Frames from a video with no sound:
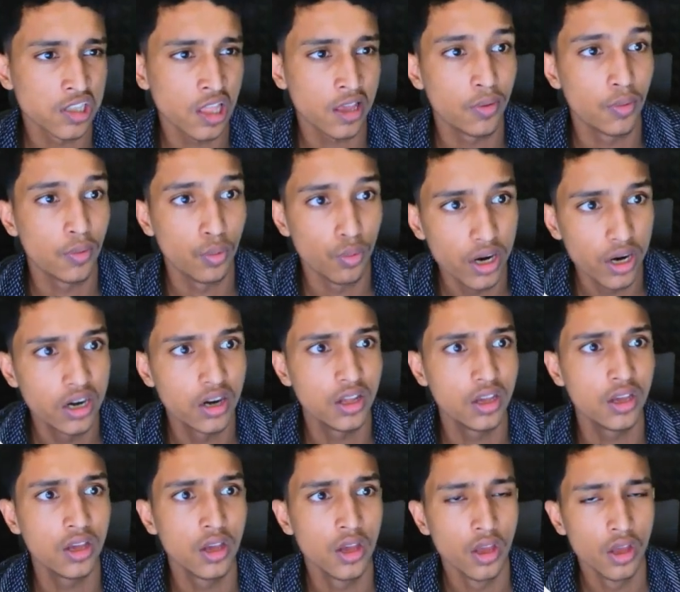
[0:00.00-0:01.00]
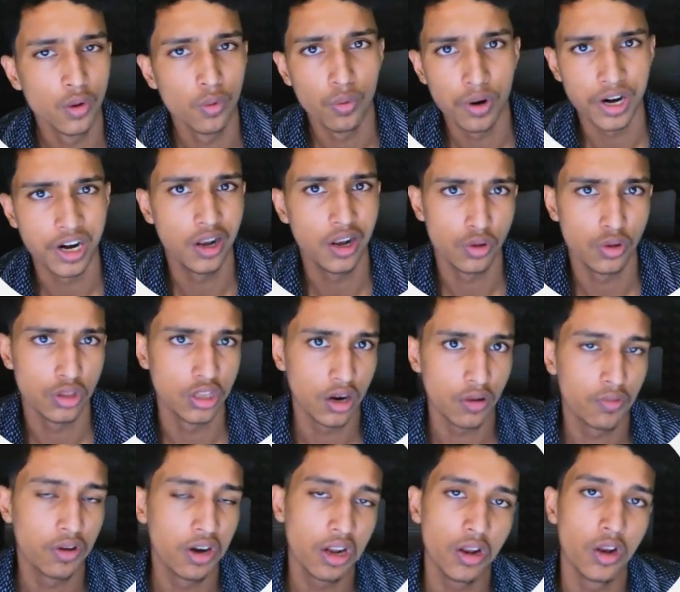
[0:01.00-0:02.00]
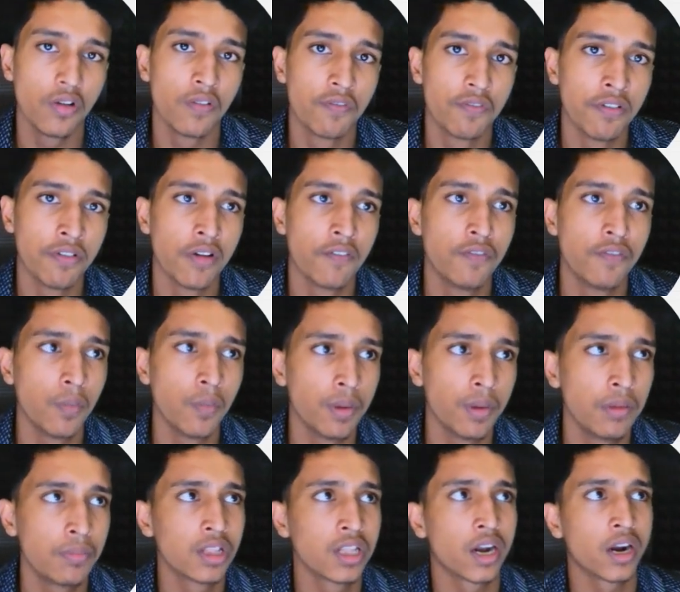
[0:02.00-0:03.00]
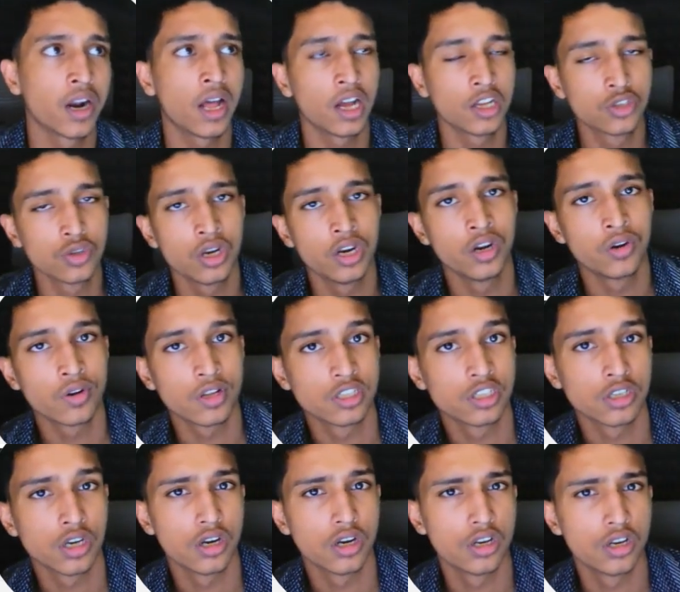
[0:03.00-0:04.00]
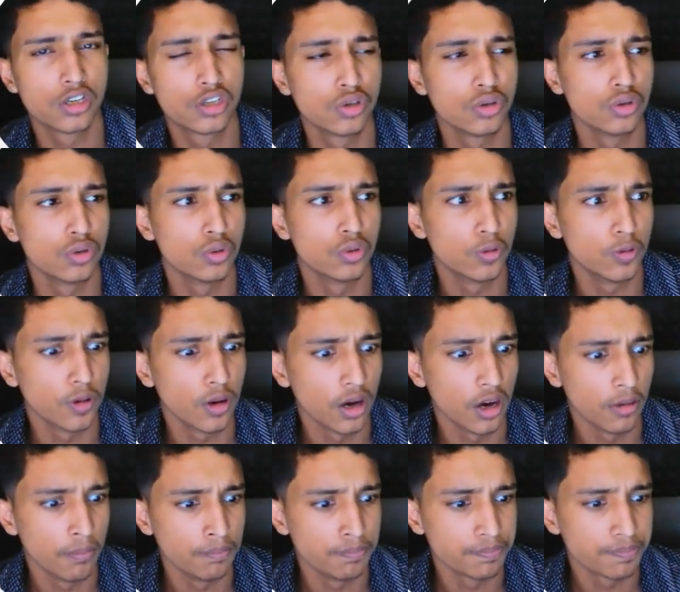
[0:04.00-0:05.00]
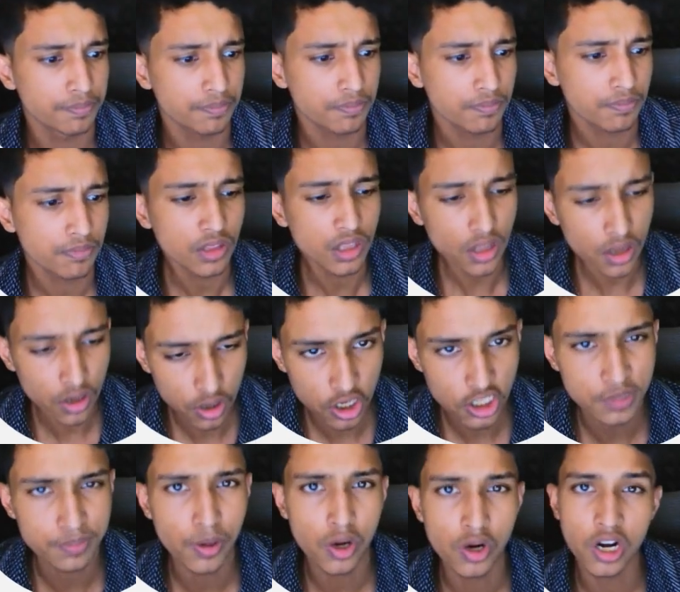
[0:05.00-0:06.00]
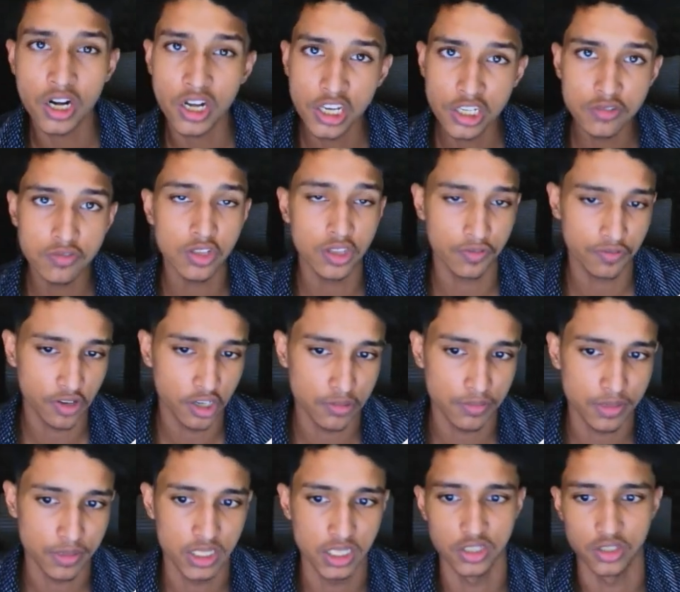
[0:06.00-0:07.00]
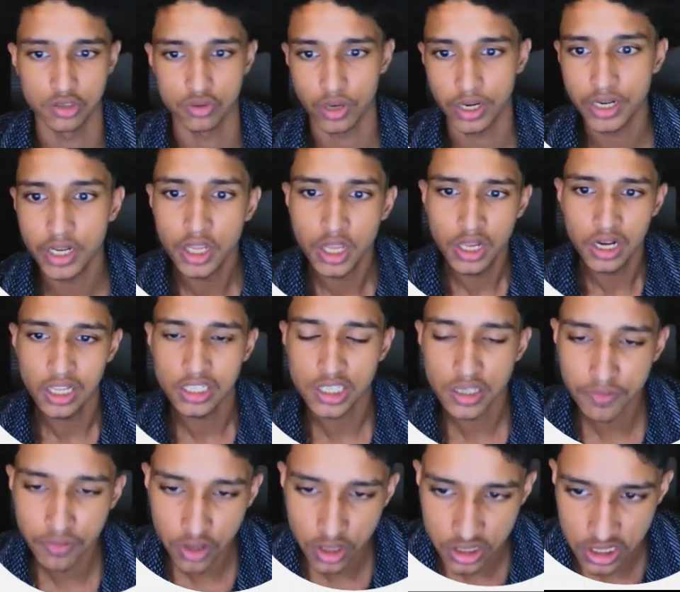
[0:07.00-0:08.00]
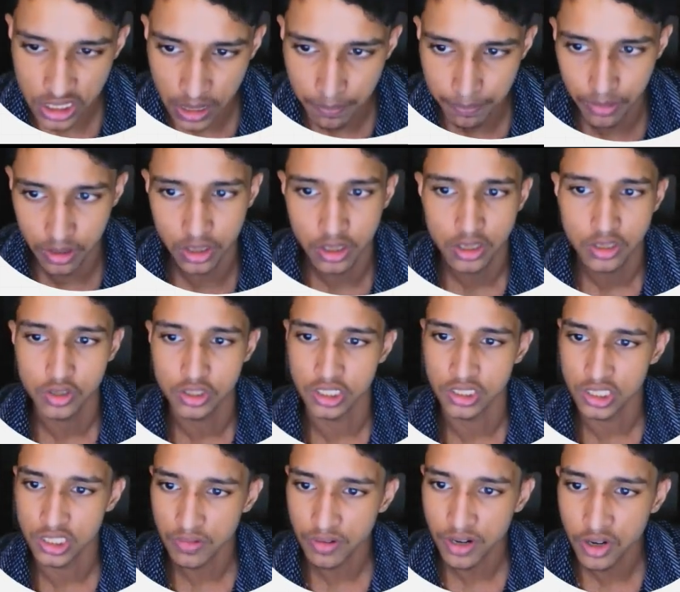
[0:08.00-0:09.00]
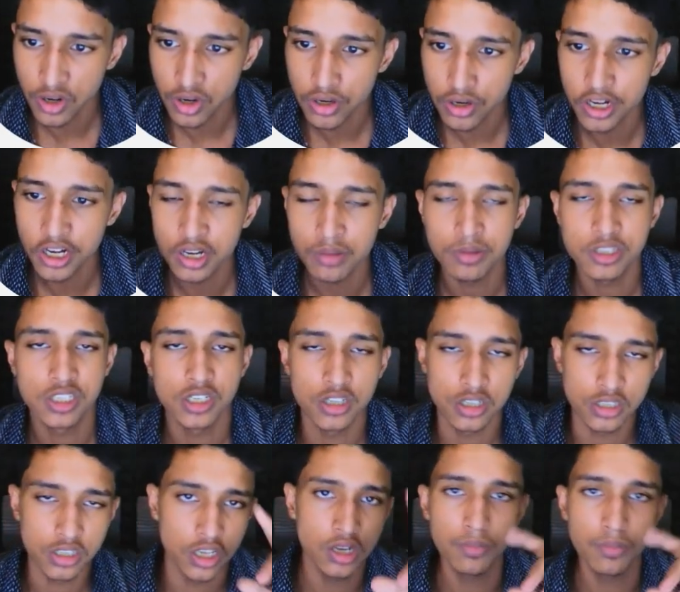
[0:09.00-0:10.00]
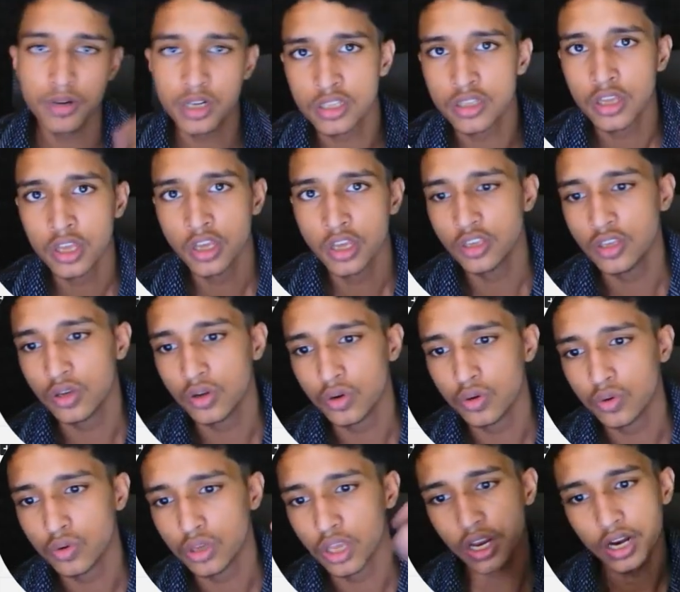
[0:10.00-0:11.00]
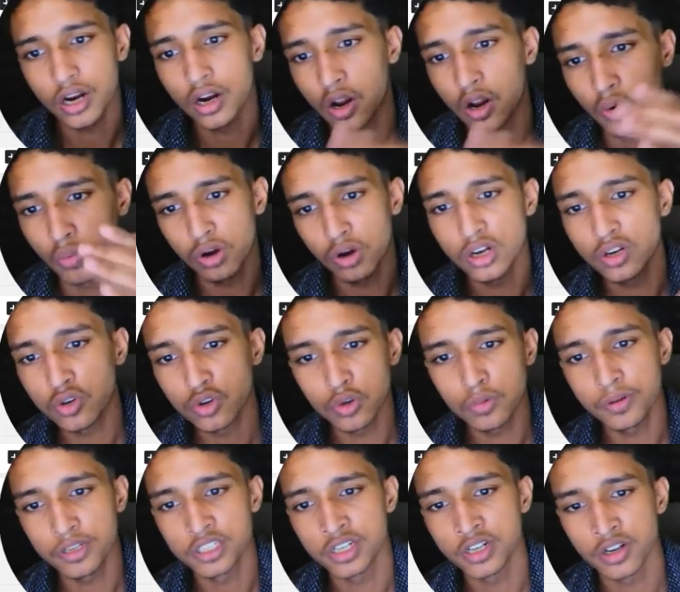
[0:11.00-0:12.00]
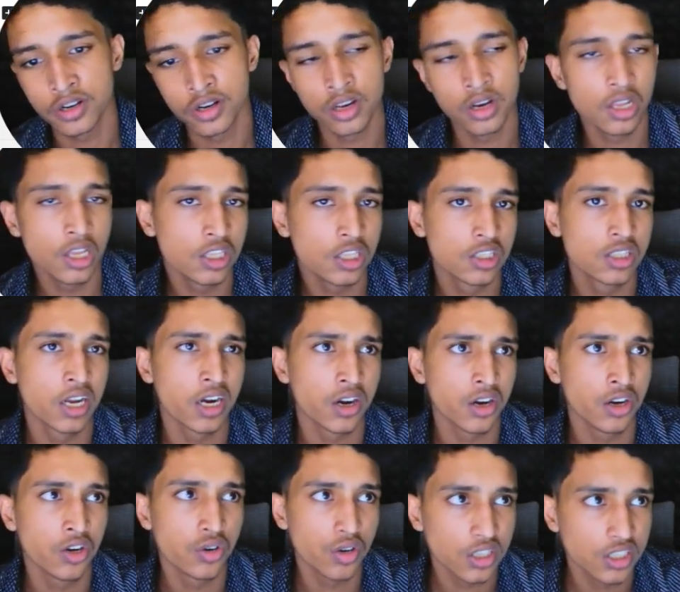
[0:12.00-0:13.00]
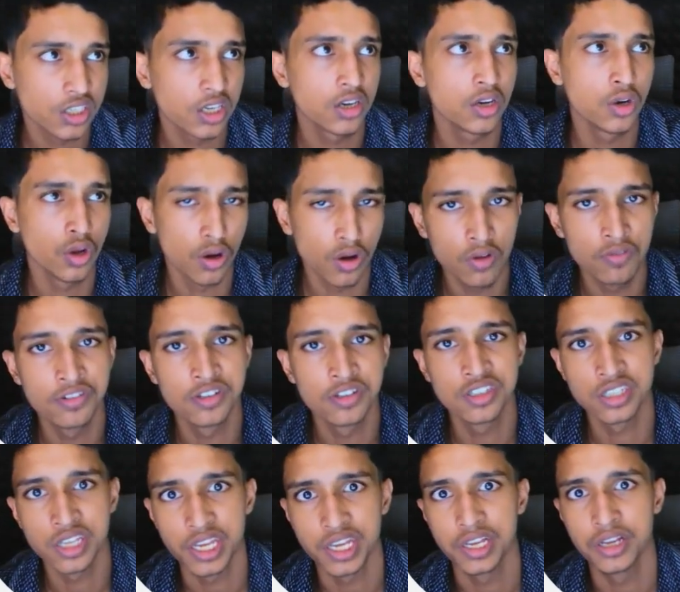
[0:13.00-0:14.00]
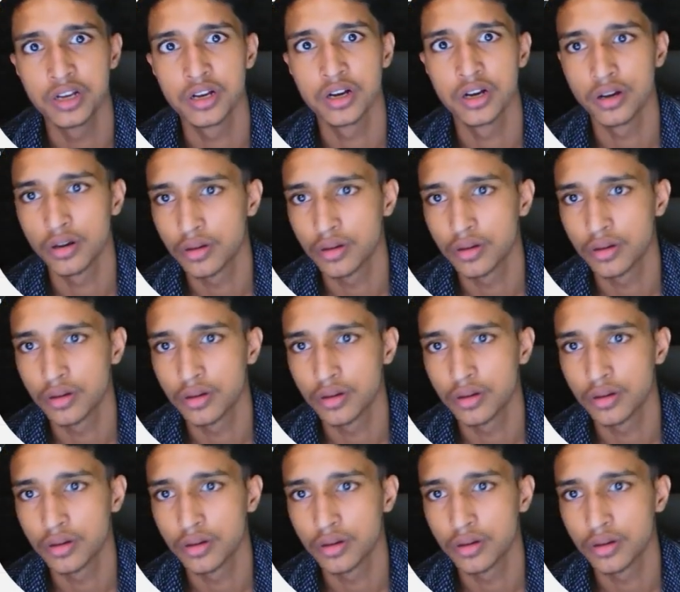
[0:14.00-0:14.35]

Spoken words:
is like very low. There are very few people that are actually interested to respond, at least for the first messages, right? Let's say for example you send 780 messages in a month, you get around 1 to 2% in the leads that are interested in your offer saying,